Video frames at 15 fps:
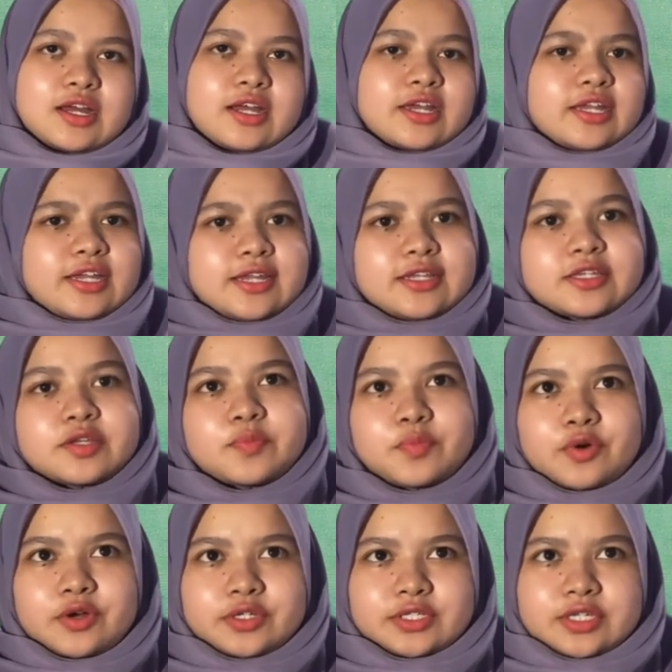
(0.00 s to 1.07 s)
It is the
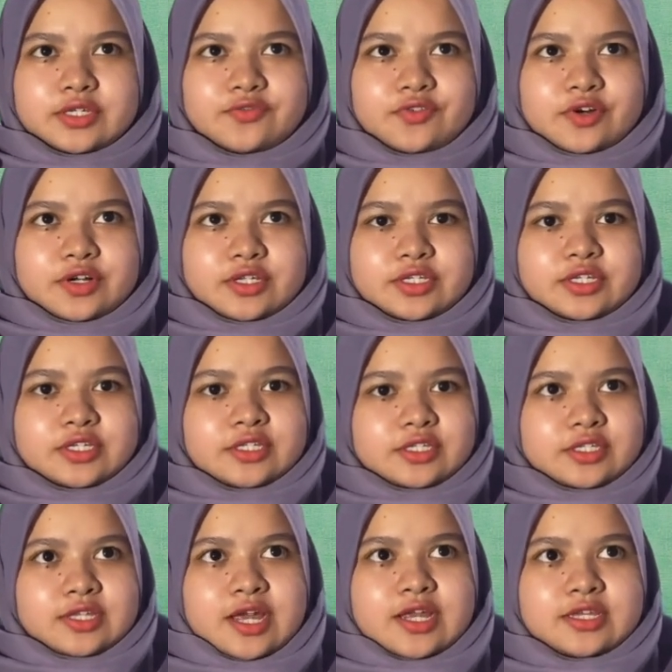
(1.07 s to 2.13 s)
process for
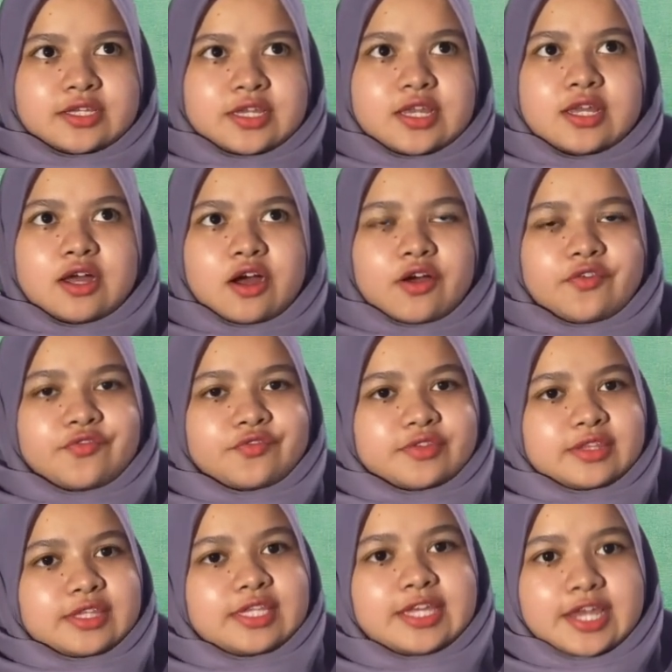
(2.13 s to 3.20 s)
synthesizing of
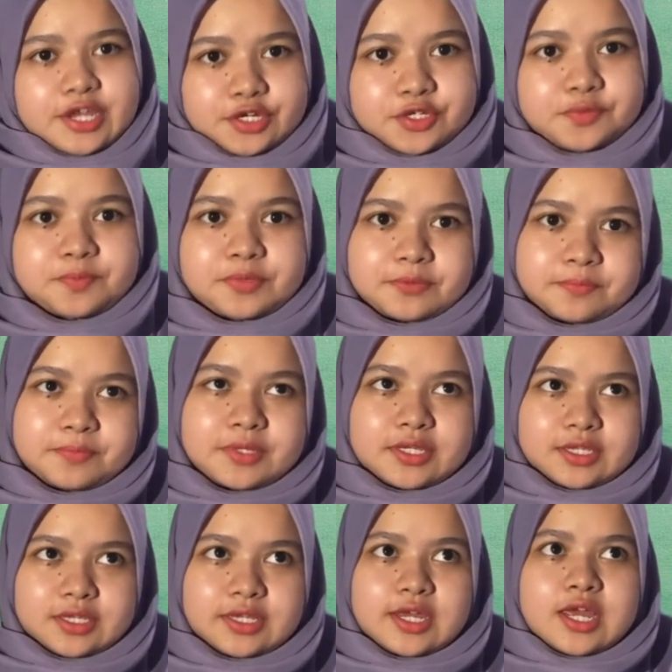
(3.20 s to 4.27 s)

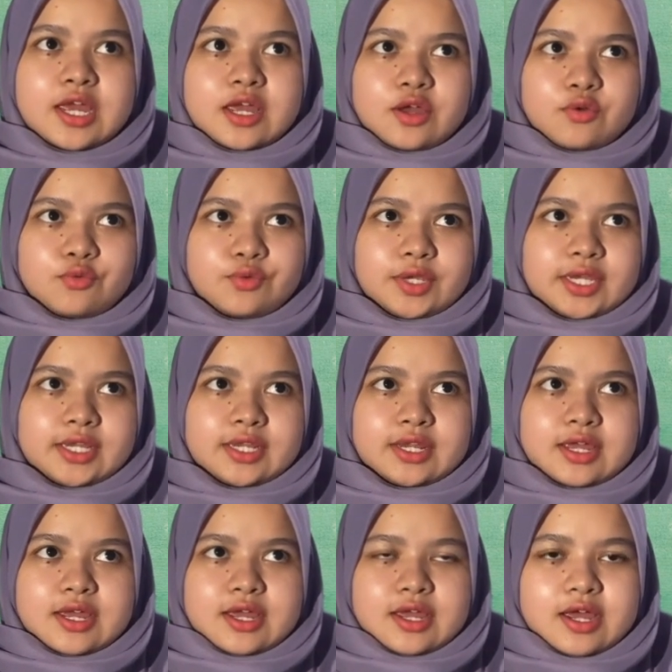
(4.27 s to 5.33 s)
THPP with
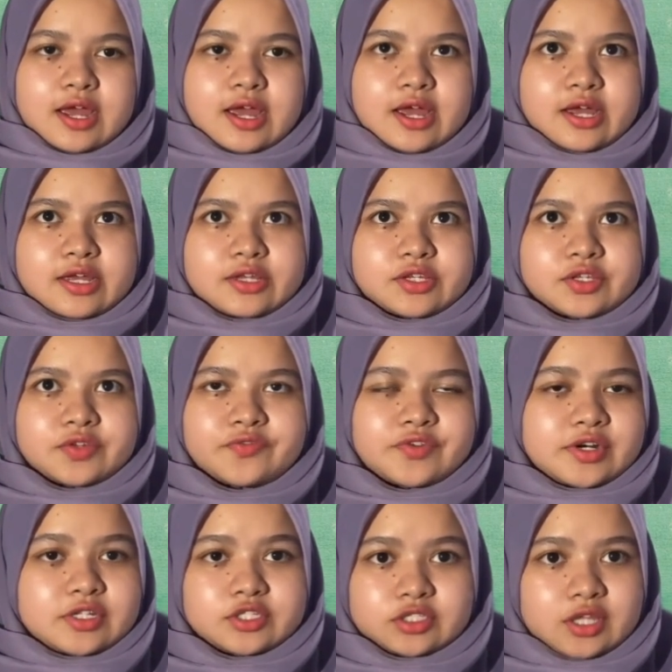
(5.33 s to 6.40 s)

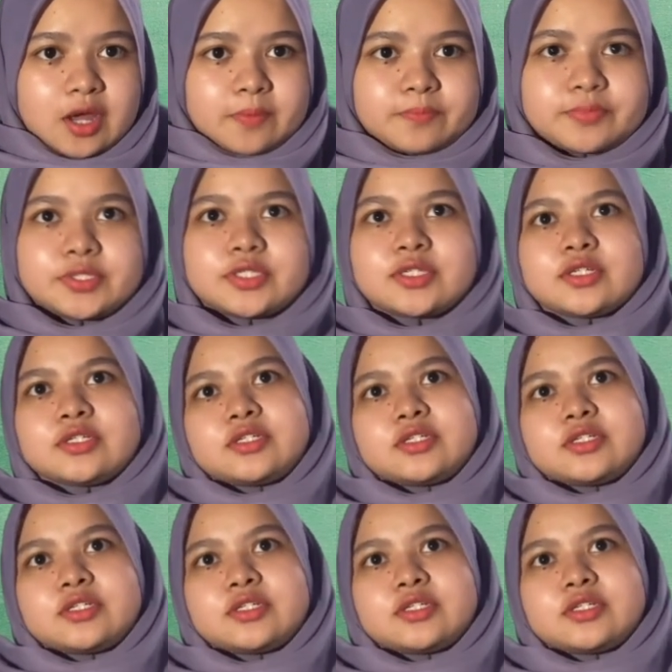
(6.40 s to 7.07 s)
several steps.